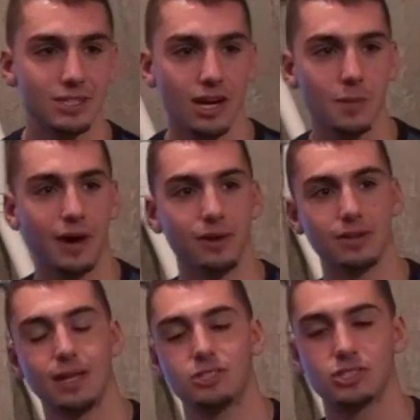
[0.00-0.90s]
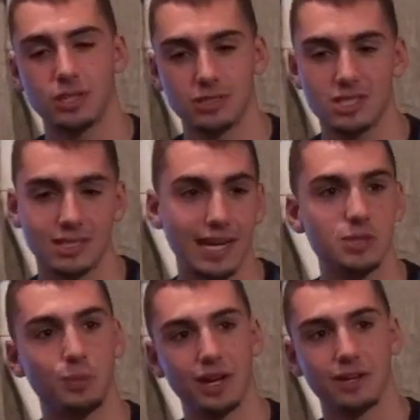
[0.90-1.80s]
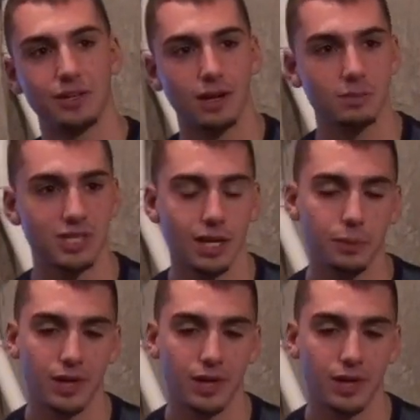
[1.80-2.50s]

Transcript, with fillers: talk about it, and that just starts, it's an icebreaker, you know what I'm saying?